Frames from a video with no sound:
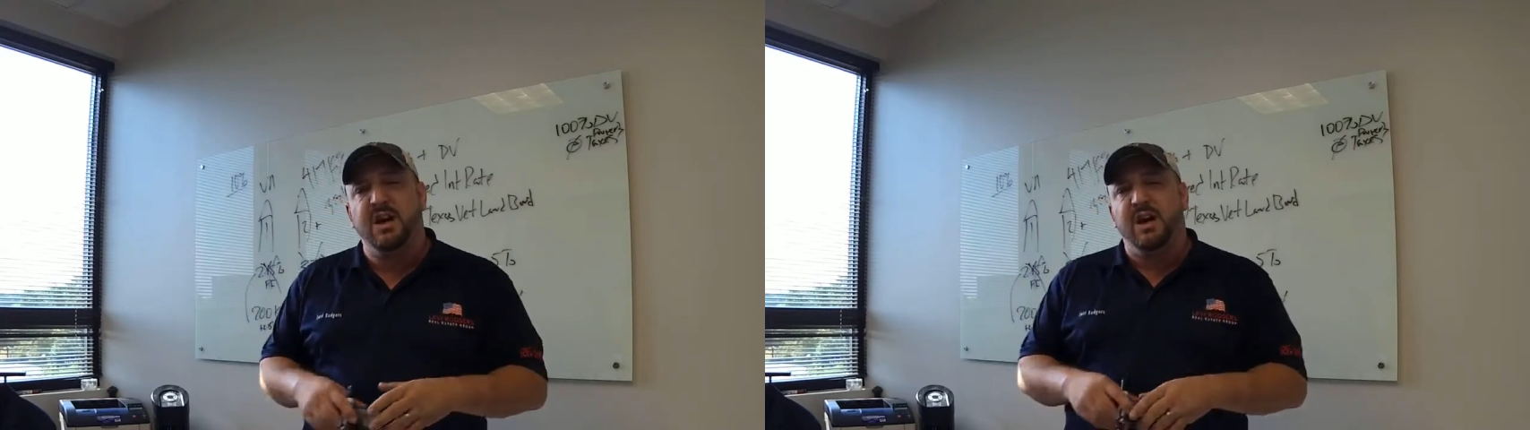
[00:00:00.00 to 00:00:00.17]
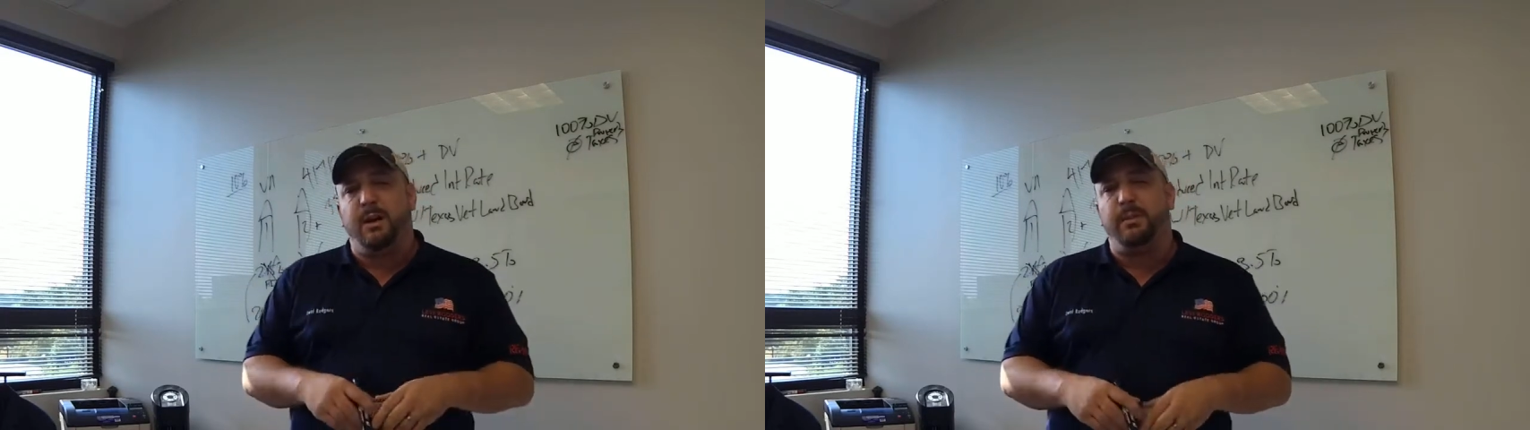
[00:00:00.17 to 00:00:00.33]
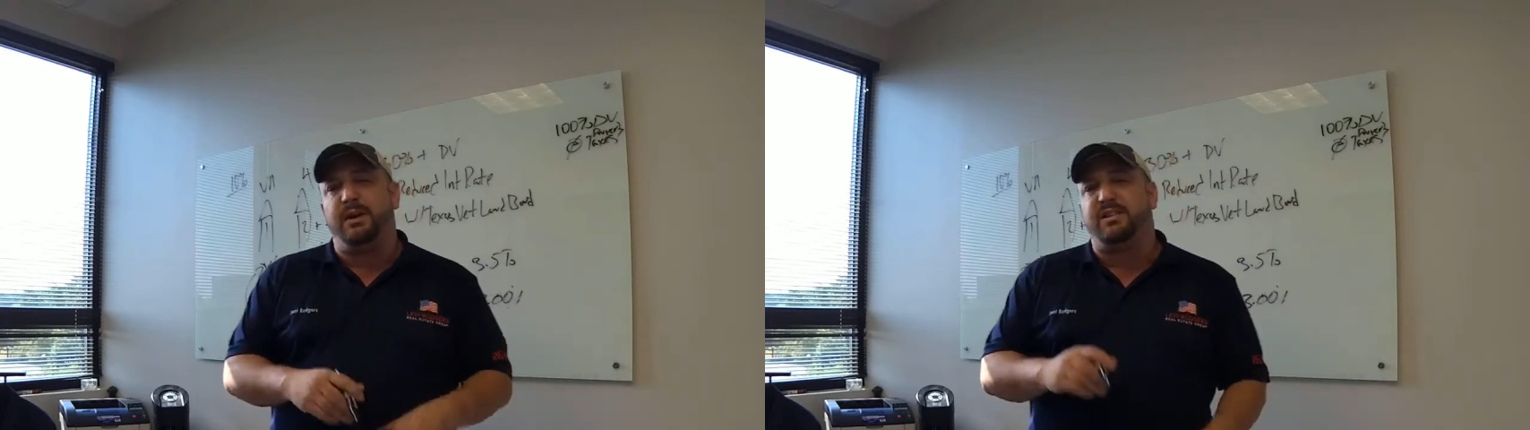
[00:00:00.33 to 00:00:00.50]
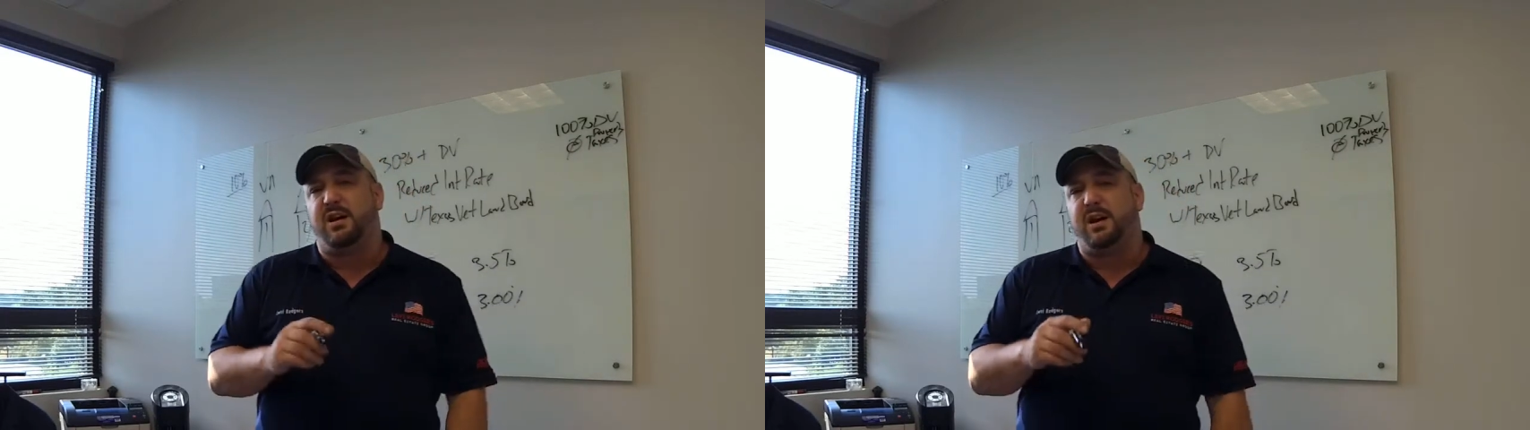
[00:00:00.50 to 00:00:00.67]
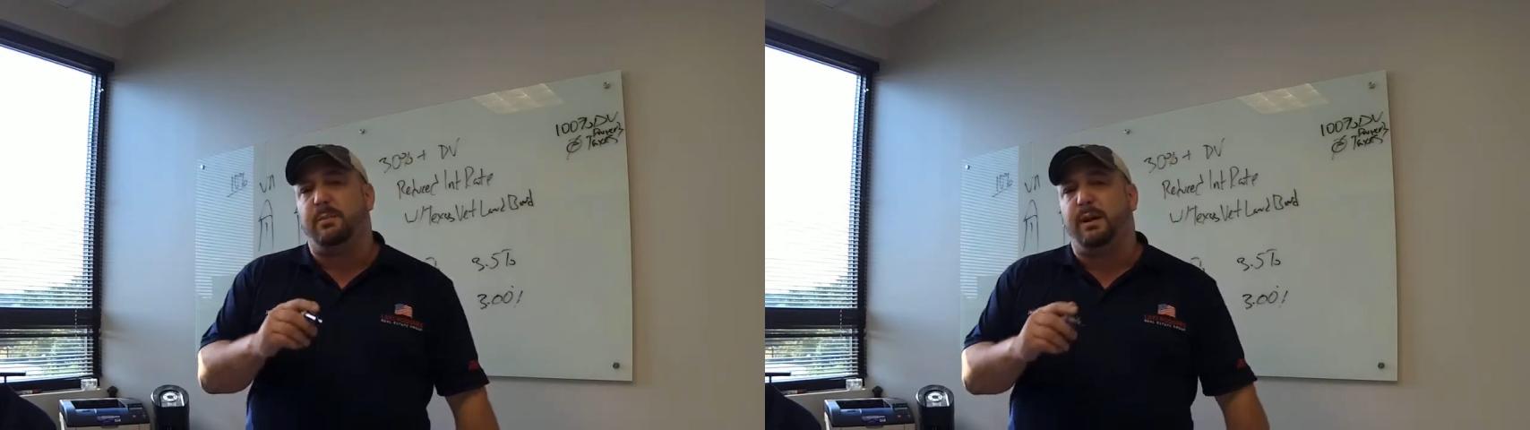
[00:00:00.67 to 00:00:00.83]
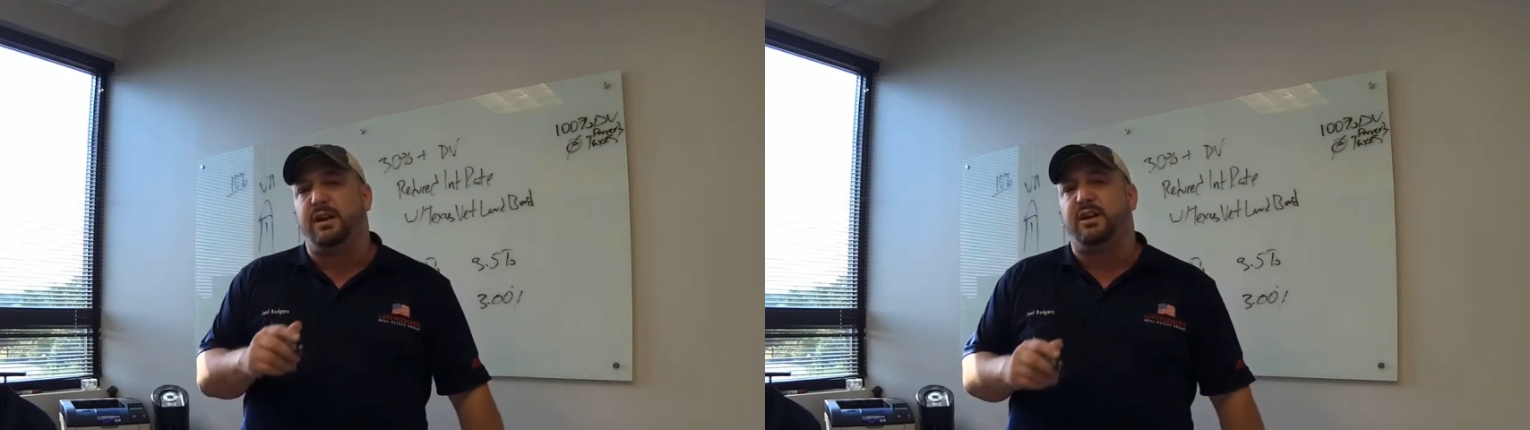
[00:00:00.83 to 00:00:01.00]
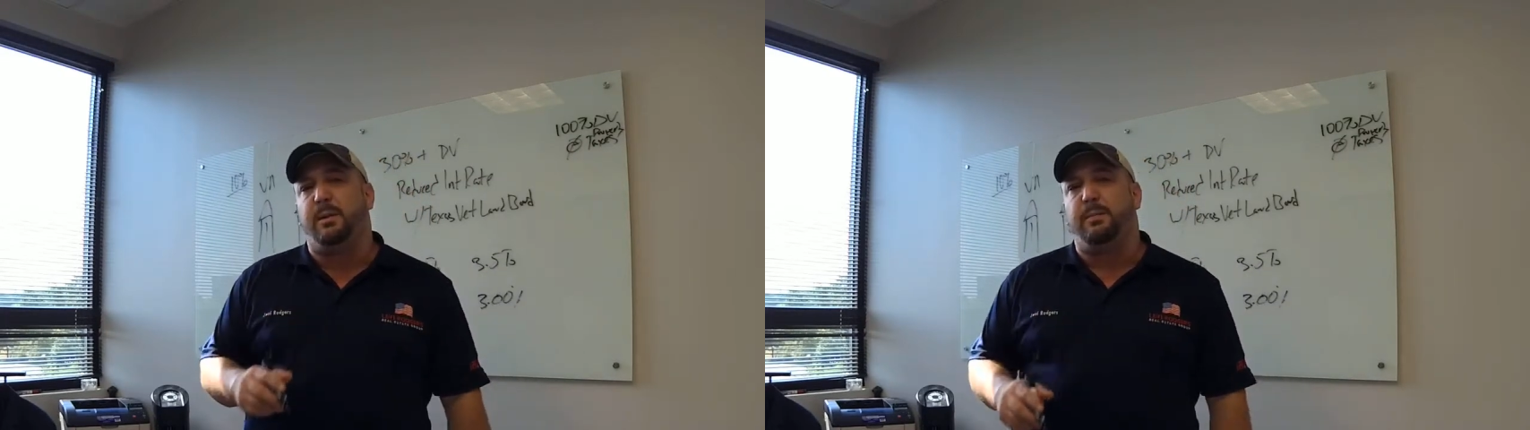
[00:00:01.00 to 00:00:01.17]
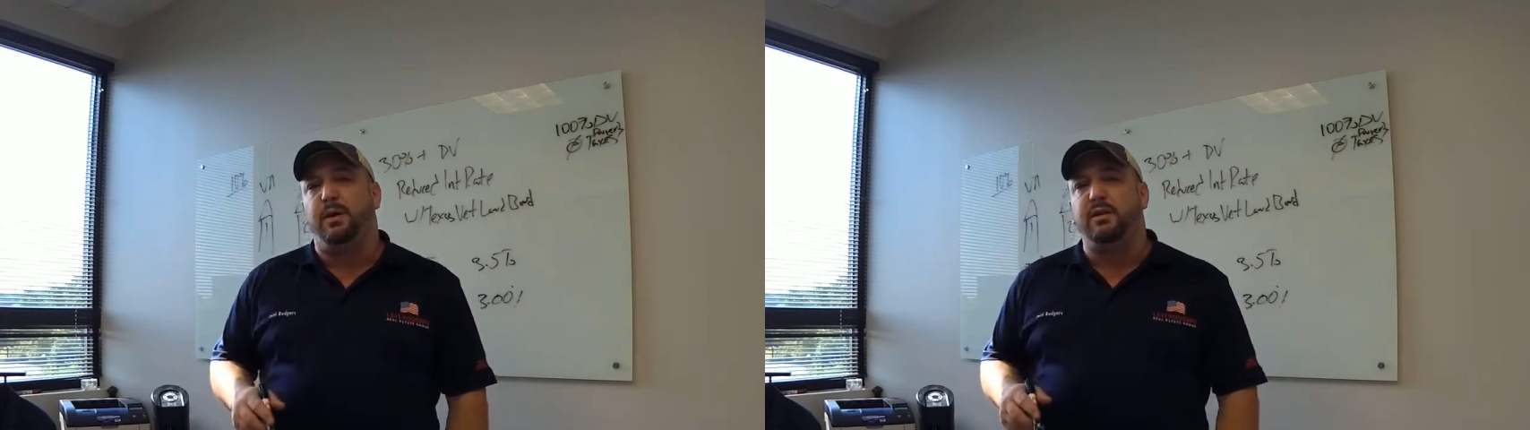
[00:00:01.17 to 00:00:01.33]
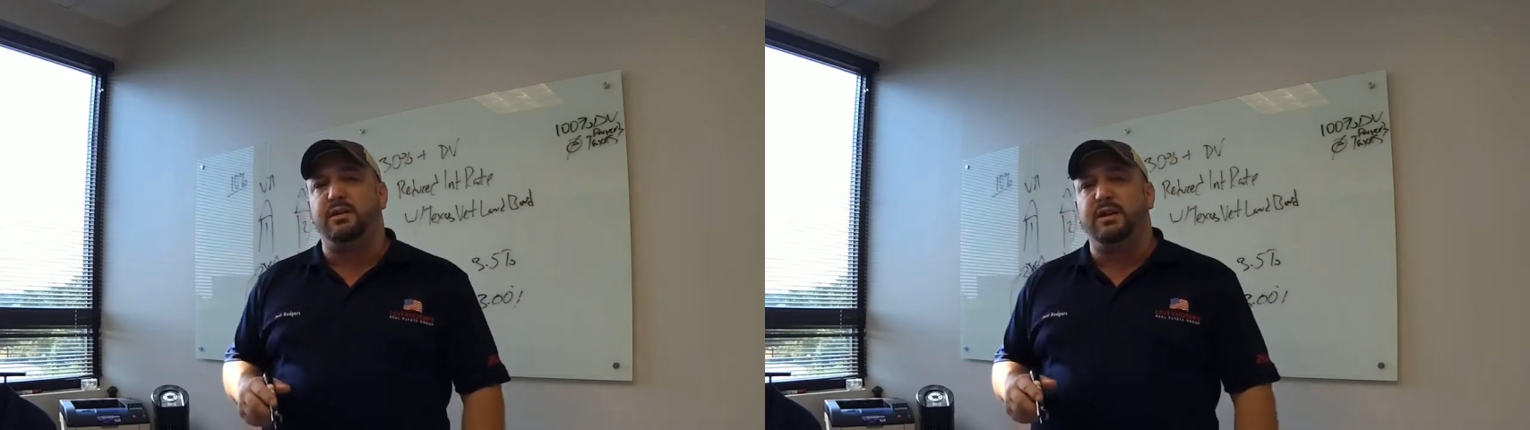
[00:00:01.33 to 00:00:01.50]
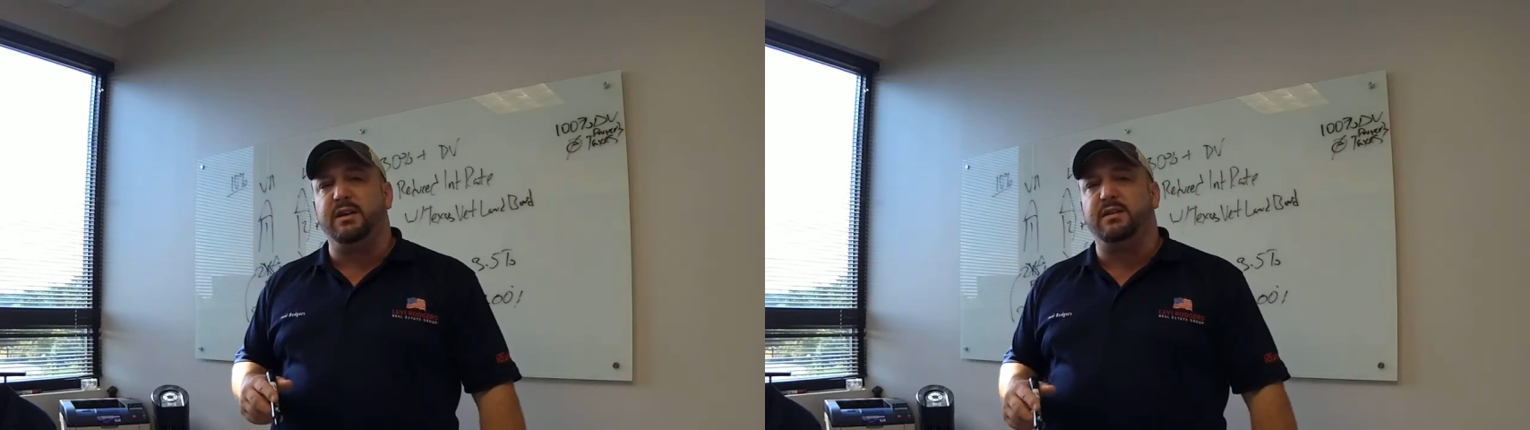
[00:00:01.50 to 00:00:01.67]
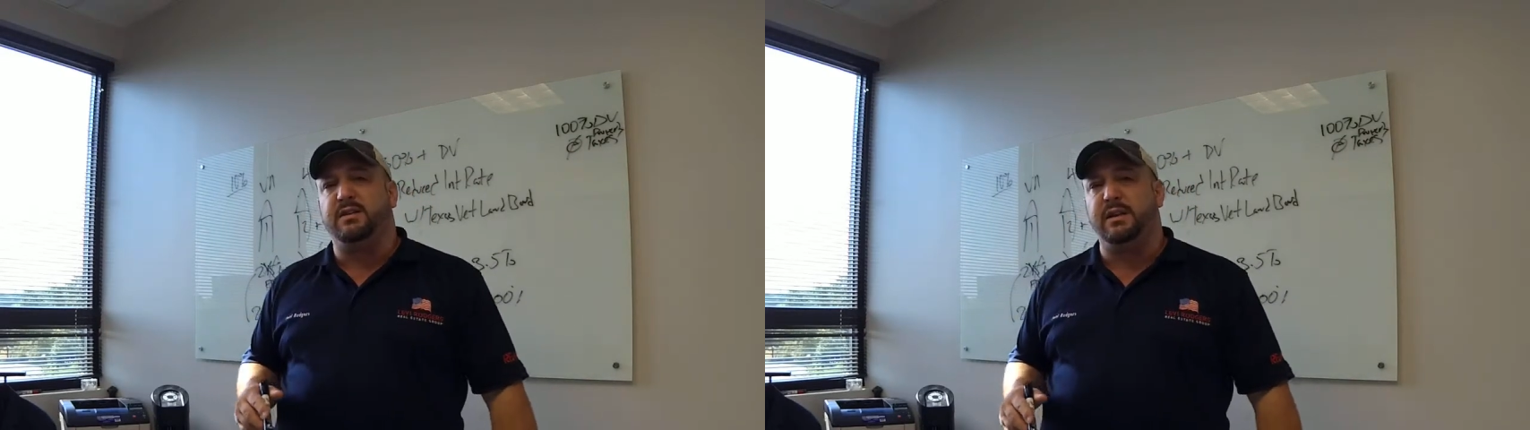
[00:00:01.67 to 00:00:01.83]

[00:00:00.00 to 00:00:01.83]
I'm going to talk about a couple other things